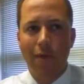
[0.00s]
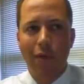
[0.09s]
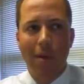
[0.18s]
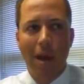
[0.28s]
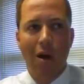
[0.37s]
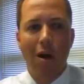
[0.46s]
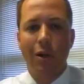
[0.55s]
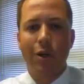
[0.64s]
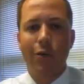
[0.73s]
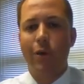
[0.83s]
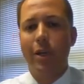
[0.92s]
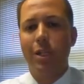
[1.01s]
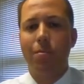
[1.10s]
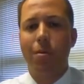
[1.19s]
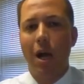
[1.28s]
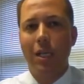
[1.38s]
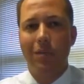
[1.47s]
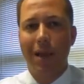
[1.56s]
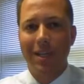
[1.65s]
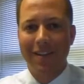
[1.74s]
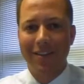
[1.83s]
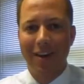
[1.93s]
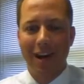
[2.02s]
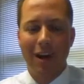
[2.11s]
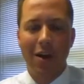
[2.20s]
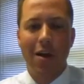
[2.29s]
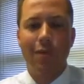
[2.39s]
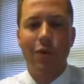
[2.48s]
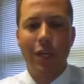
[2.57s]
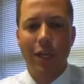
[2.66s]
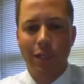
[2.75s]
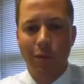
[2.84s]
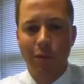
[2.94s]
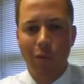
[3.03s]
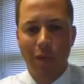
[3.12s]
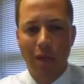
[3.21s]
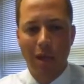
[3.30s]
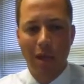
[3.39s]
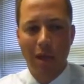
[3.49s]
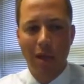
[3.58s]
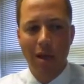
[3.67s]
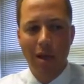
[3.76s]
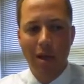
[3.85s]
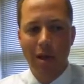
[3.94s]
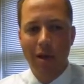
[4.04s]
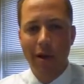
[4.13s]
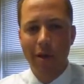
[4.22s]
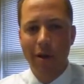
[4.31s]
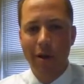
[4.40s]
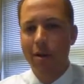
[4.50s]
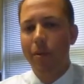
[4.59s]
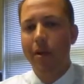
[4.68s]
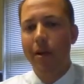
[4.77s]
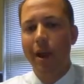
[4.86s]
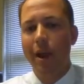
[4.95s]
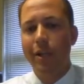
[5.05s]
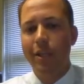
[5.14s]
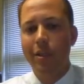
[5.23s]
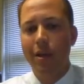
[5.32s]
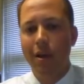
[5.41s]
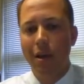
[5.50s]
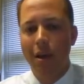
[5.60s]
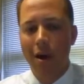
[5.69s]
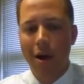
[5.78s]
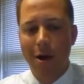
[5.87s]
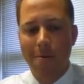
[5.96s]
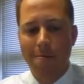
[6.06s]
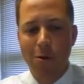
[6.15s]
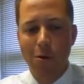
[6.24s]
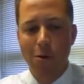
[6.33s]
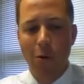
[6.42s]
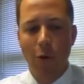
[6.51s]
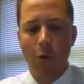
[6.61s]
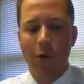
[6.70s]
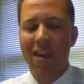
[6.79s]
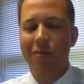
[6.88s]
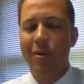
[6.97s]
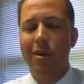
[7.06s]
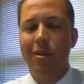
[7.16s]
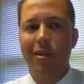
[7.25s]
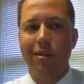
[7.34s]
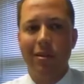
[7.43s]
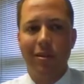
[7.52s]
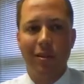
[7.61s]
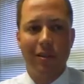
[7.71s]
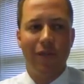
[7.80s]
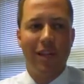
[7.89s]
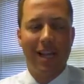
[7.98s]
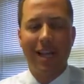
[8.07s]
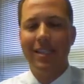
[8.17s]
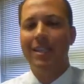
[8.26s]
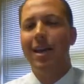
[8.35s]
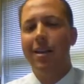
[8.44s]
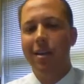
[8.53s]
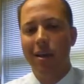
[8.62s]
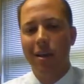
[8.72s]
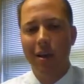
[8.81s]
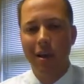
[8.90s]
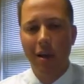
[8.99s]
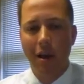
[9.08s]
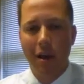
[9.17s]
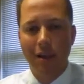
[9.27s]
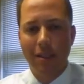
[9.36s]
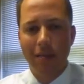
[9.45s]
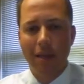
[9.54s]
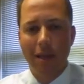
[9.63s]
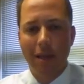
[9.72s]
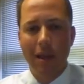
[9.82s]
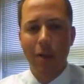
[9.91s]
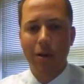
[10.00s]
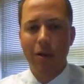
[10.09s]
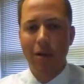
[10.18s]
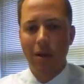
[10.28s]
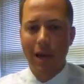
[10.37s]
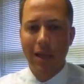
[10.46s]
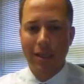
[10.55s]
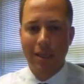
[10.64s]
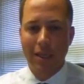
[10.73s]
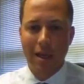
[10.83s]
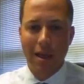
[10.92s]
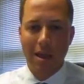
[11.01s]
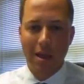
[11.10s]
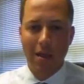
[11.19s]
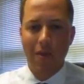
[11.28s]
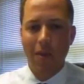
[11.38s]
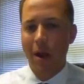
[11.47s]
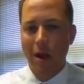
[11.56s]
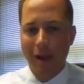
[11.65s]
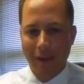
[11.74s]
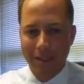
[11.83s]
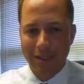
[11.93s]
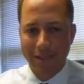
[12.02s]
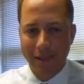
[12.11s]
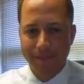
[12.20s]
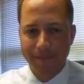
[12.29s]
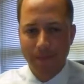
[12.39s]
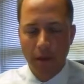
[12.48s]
for my hard-to-reach prospects after I had a conversation with another independent agent who gave me this fantastic idea on something that they were utilizing in their agency.